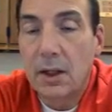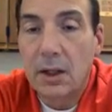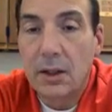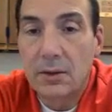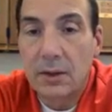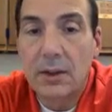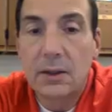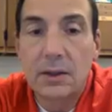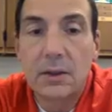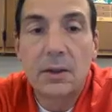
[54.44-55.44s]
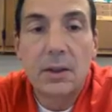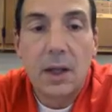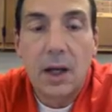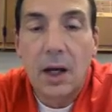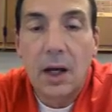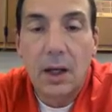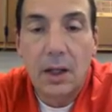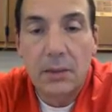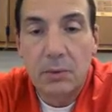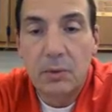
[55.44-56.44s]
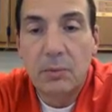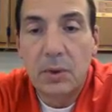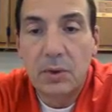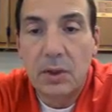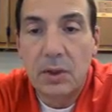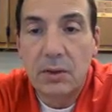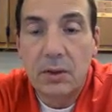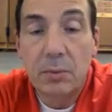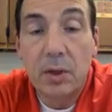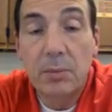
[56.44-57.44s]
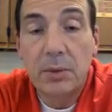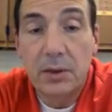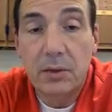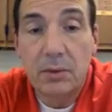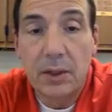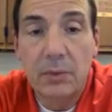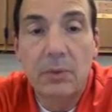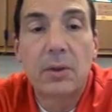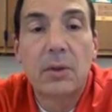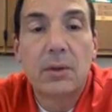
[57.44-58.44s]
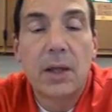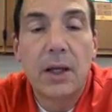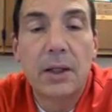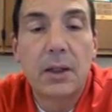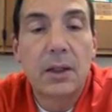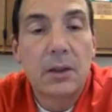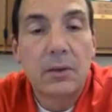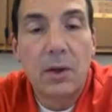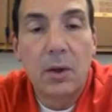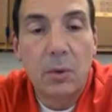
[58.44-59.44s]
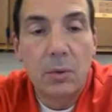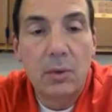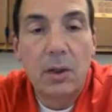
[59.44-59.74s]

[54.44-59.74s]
solid, and we're changing the properties around. Okay, so